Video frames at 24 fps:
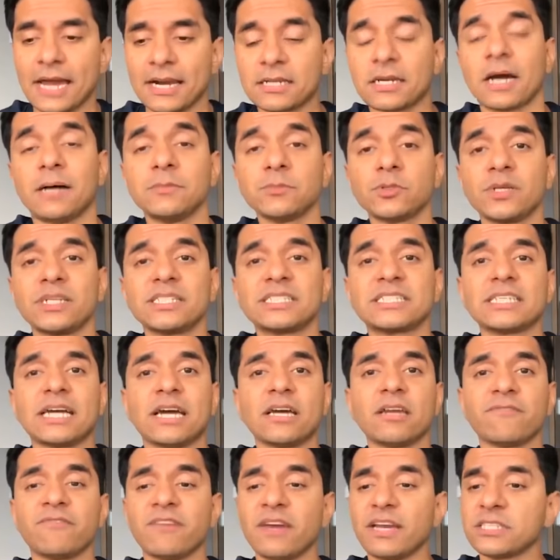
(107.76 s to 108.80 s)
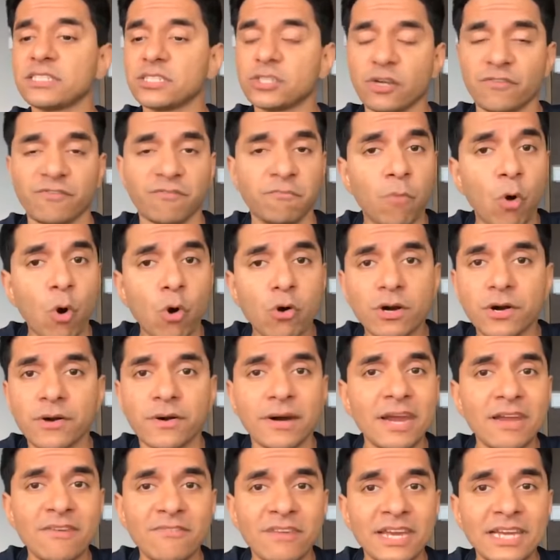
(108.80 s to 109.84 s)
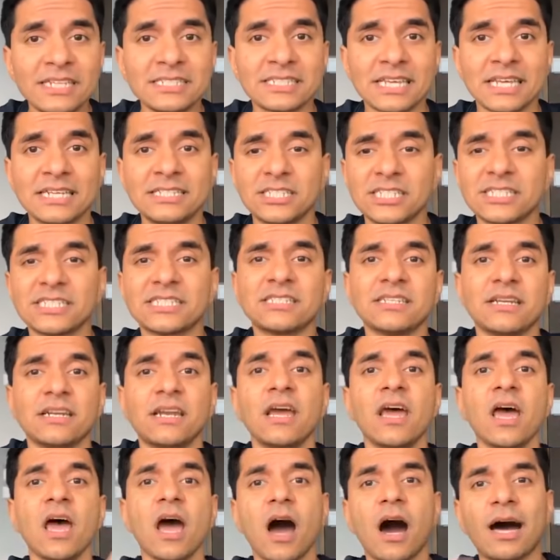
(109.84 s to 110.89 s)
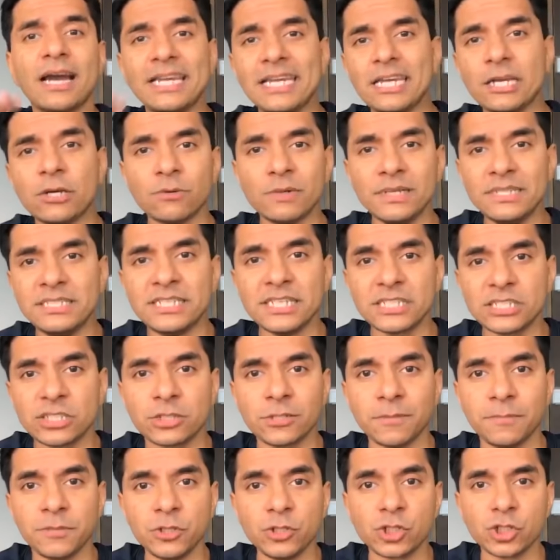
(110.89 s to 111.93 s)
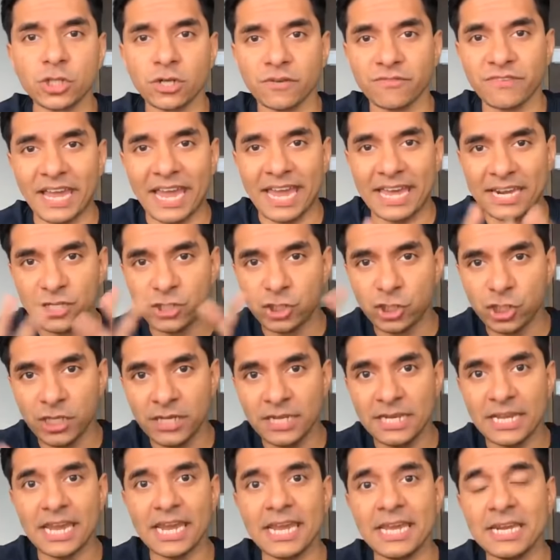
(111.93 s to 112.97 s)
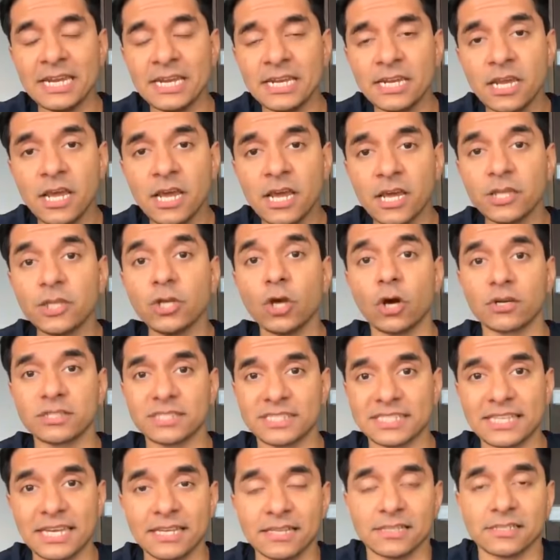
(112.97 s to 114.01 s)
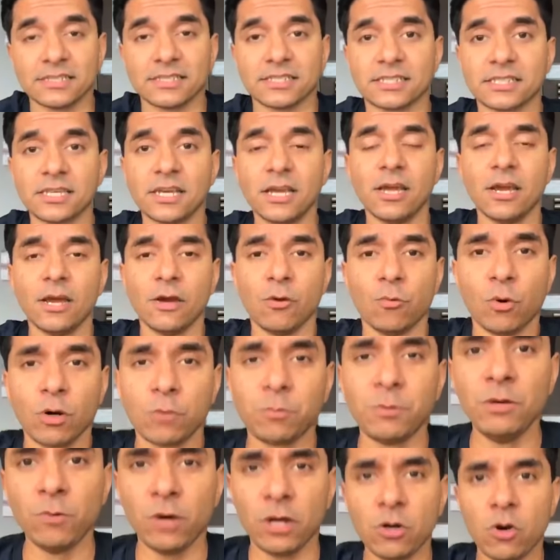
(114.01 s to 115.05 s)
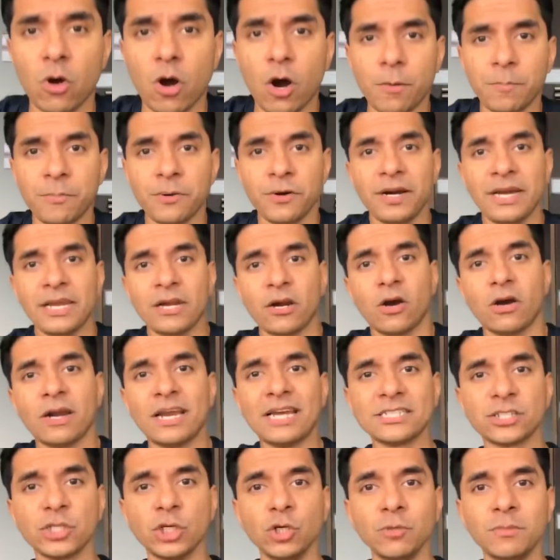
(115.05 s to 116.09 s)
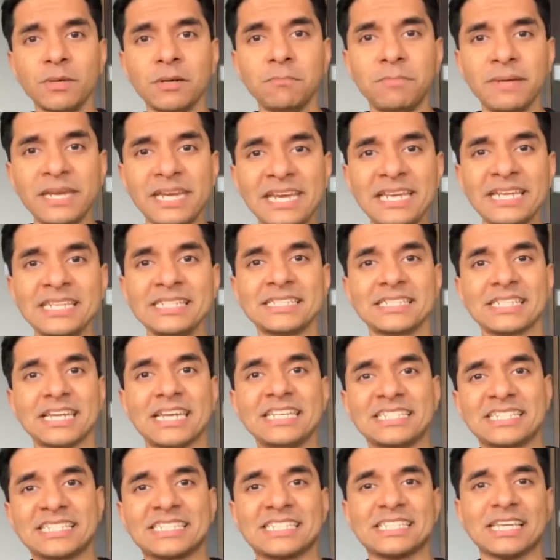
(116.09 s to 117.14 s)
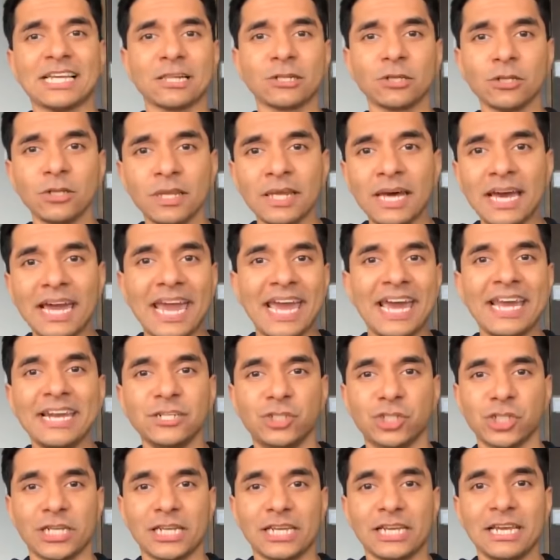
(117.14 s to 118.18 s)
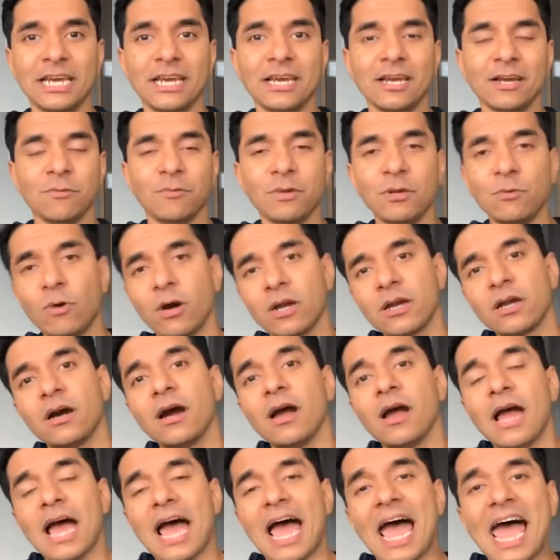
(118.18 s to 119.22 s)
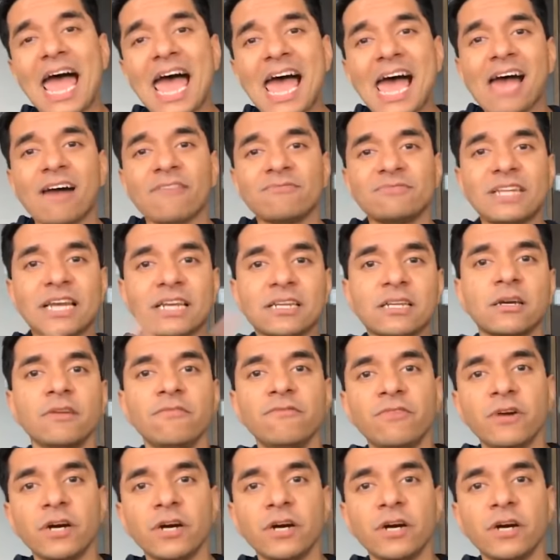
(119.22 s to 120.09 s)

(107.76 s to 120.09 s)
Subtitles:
and it comes with its side effects of more cravings and just an unequal distribution of energy in your cells. What we want to operate on as human beings is cellular energy. We want to have that